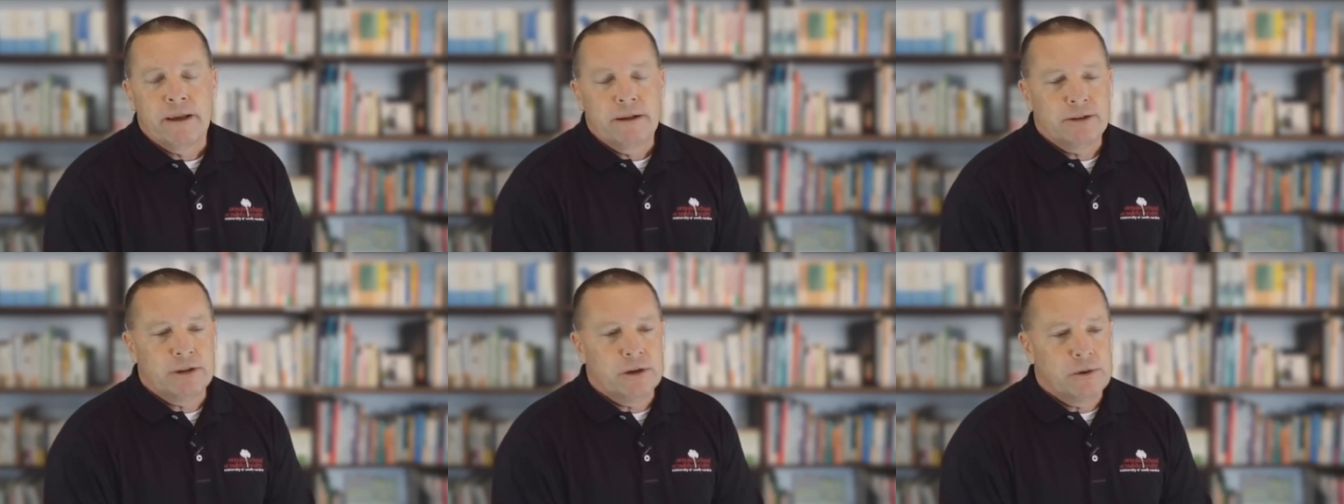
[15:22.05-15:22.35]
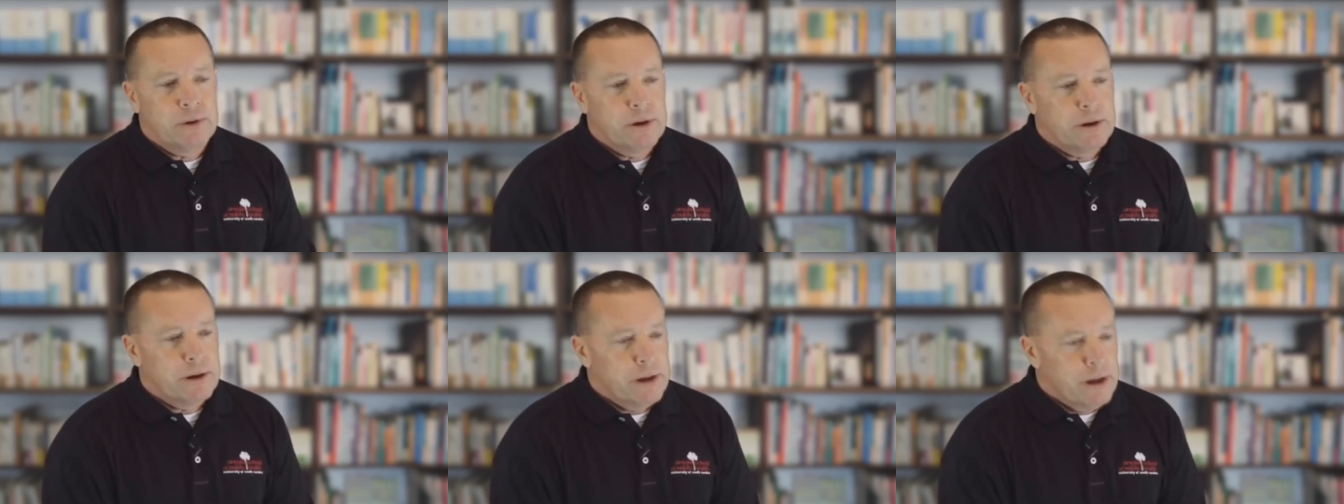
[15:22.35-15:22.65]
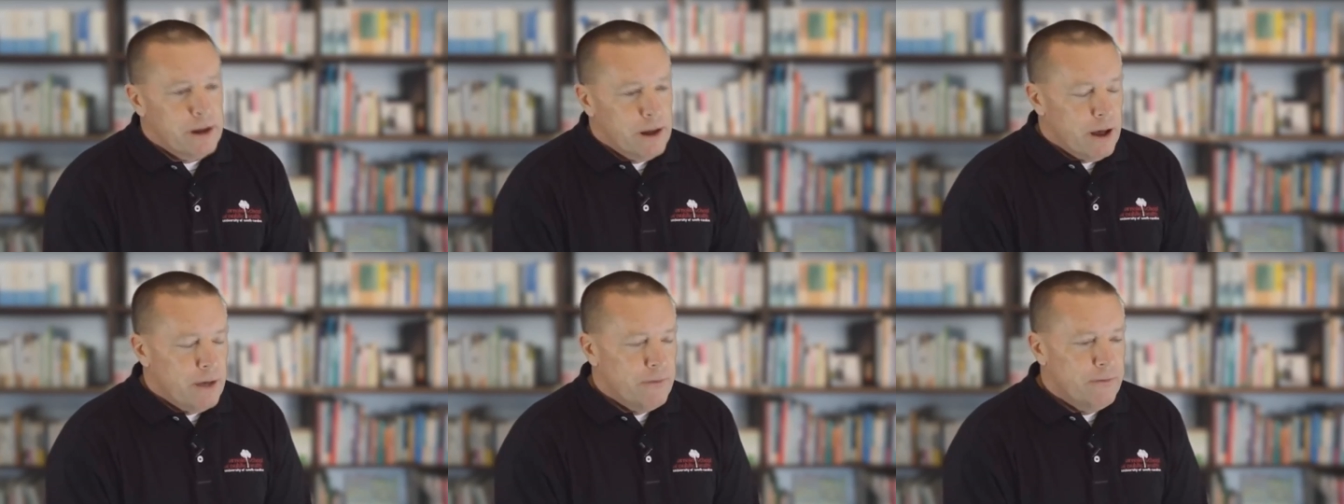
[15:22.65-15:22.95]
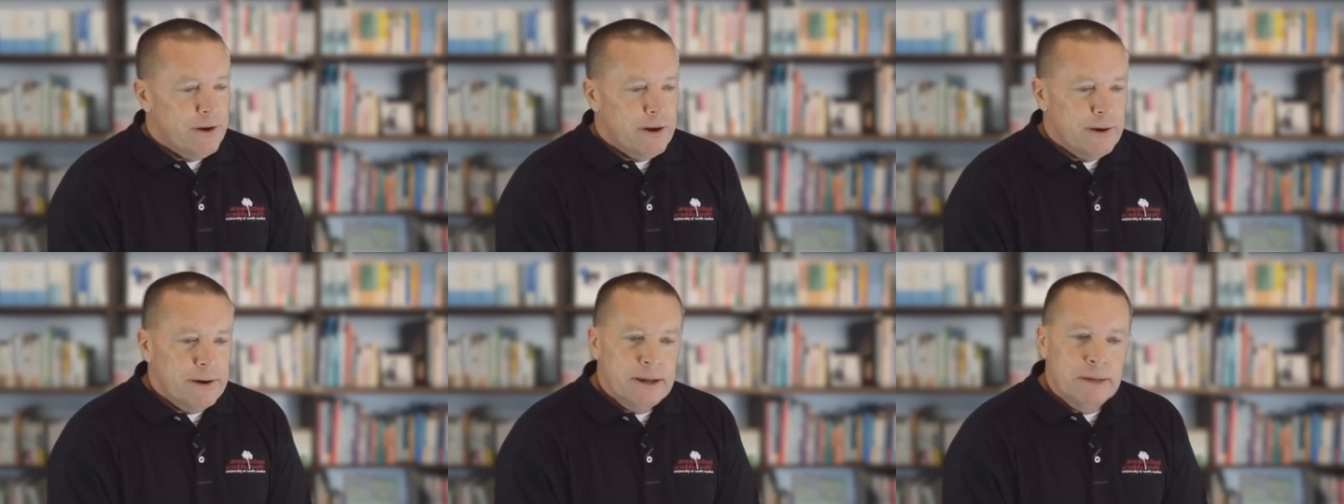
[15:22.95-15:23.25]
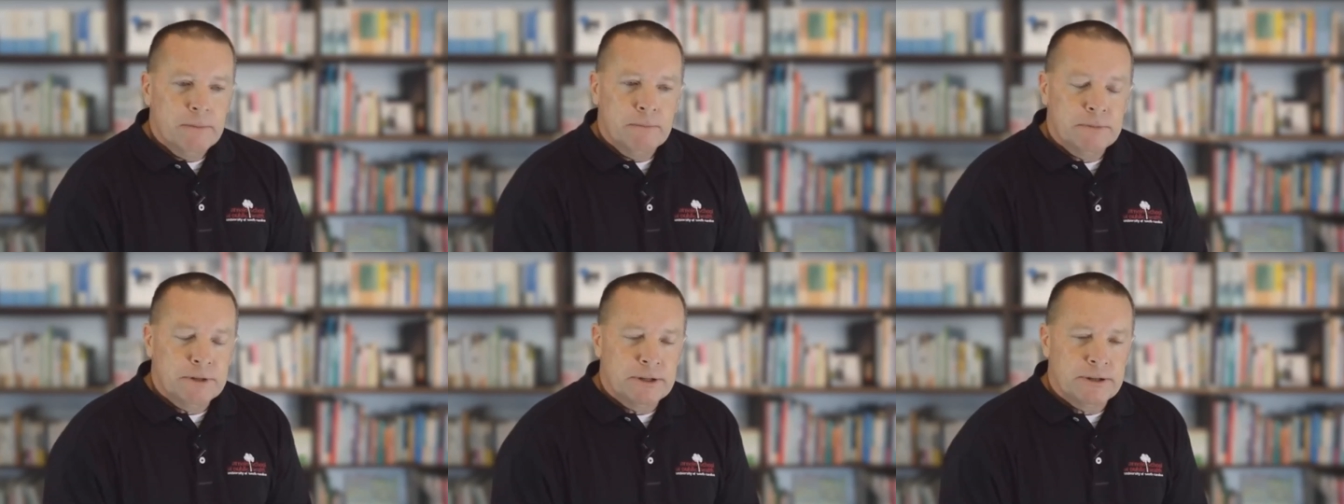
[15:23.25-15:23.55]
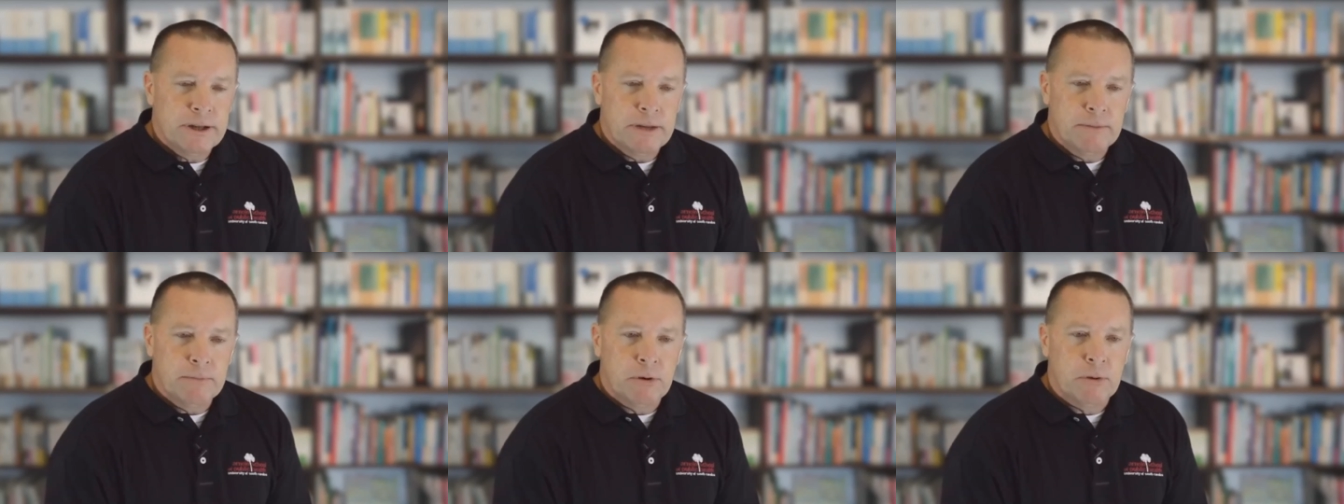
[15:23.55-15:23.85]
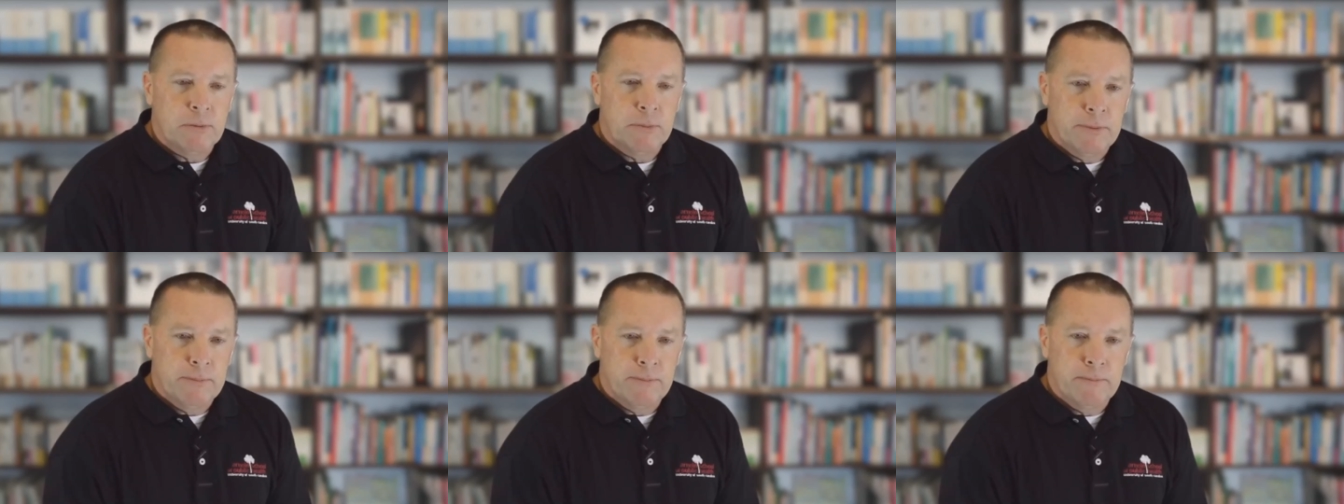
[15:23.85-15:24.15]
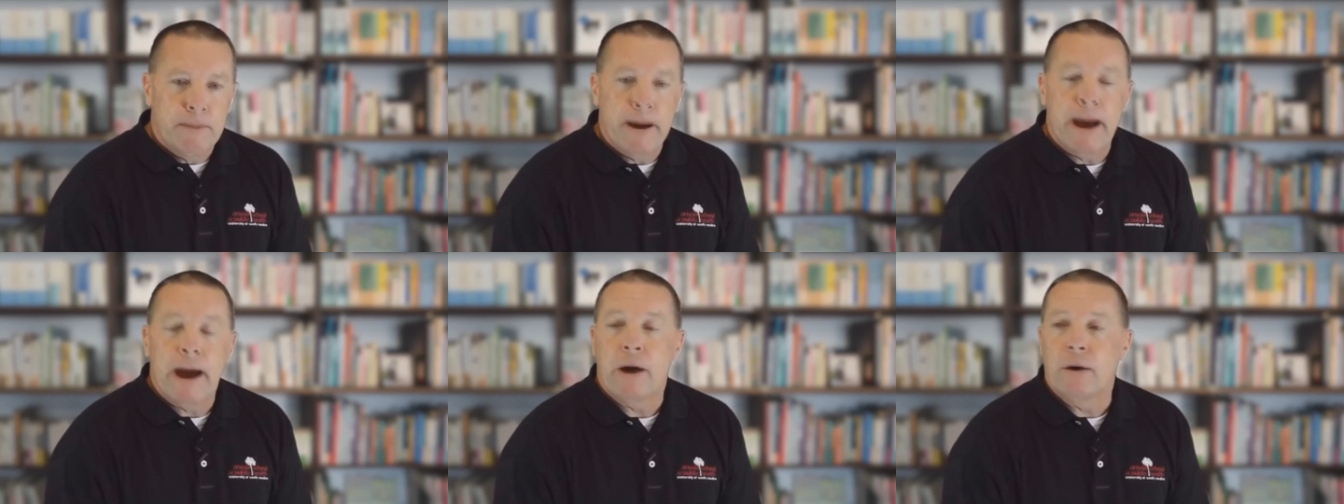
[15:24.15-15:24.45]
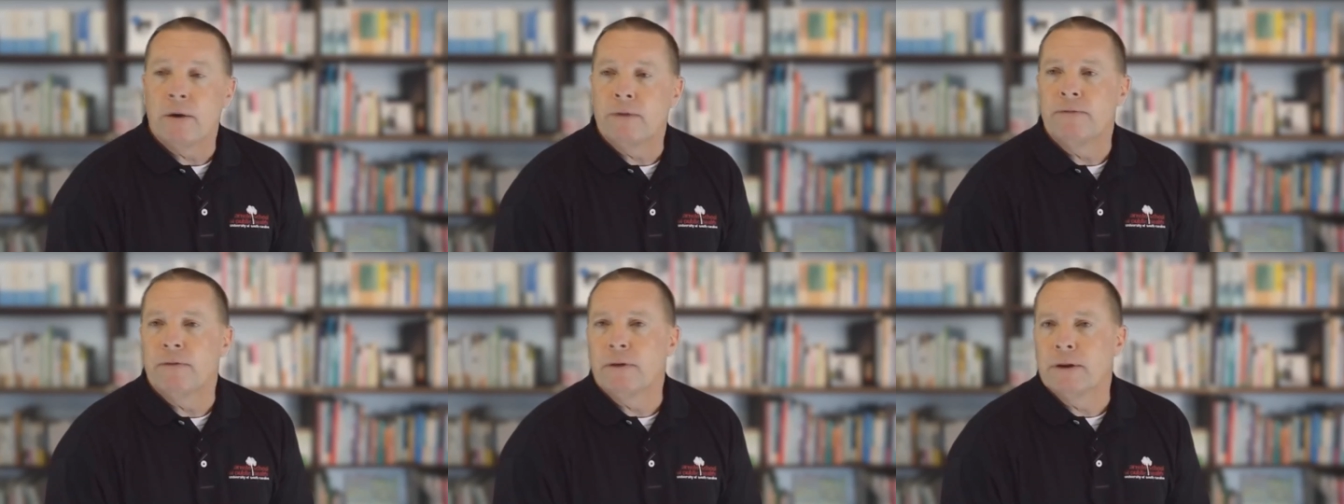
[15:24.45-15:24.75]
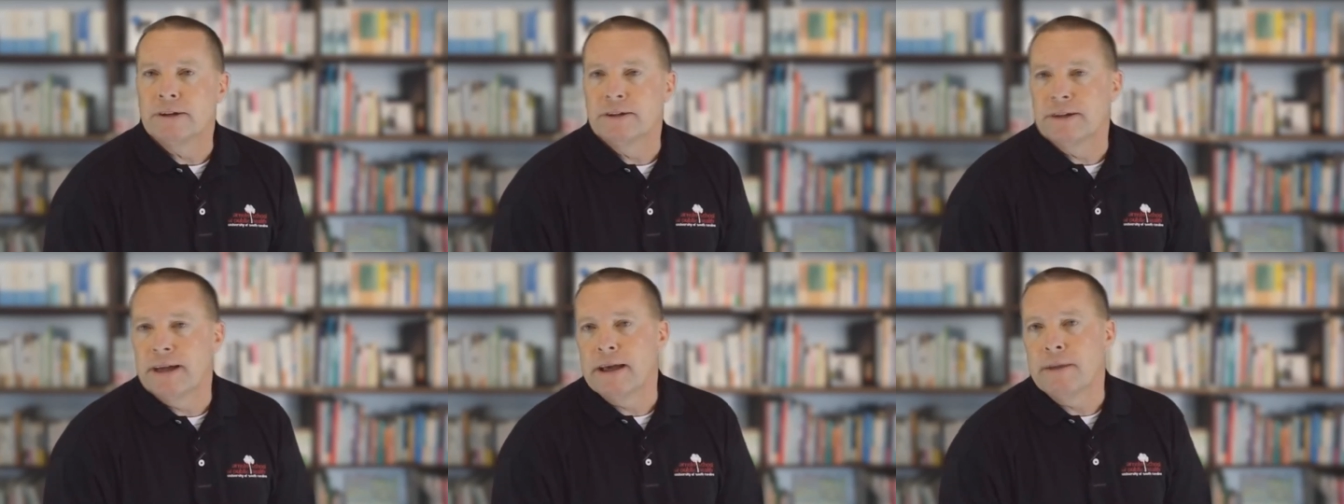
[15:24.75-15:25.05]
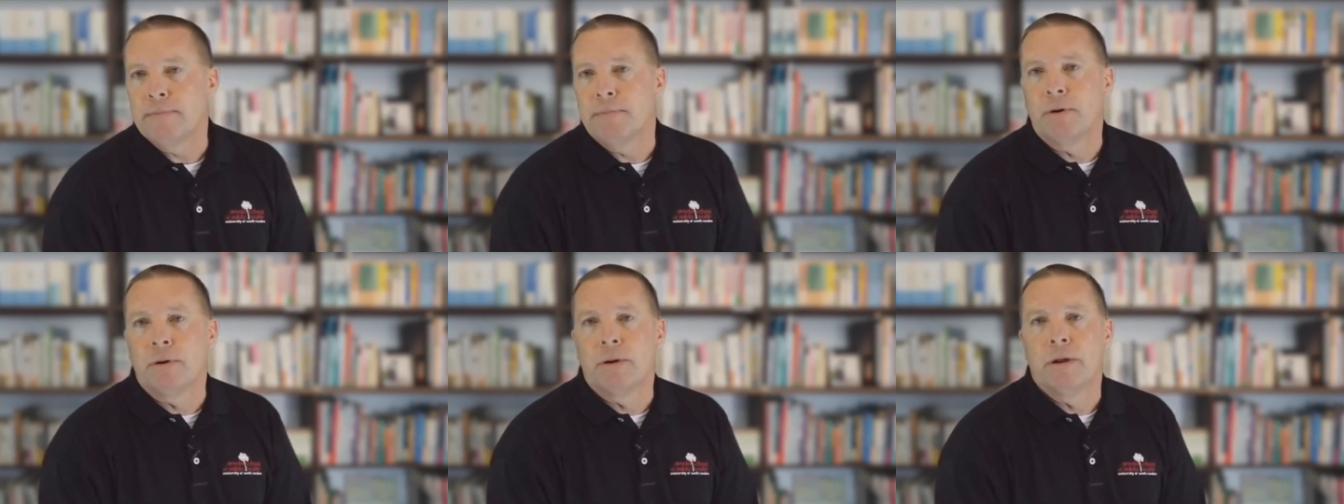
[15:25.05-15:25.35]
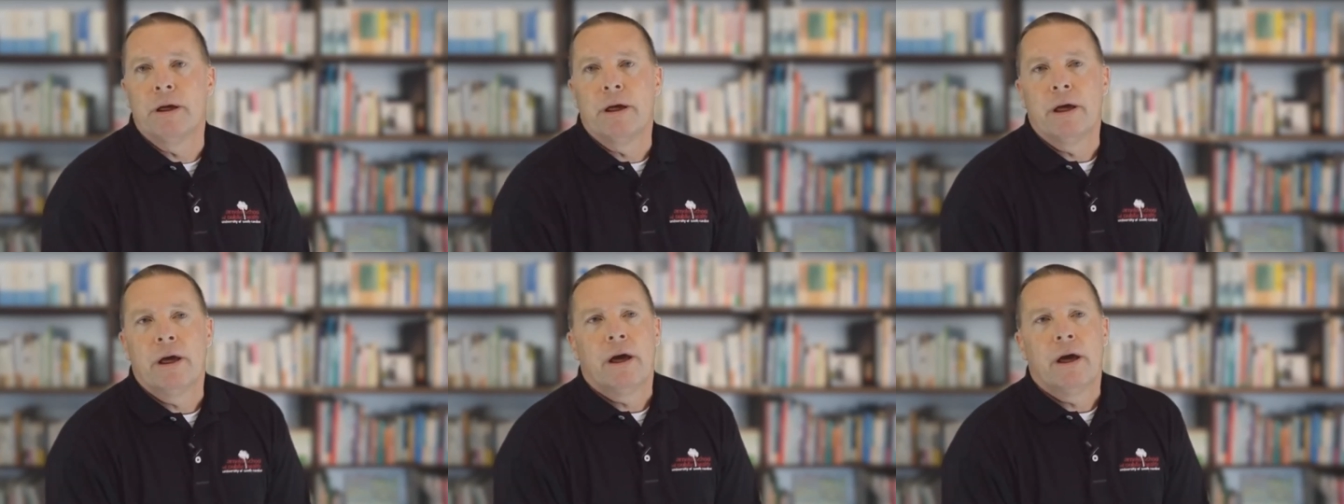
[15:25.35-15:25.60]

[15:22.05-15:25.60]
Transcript: So uh, a very simple but powerful example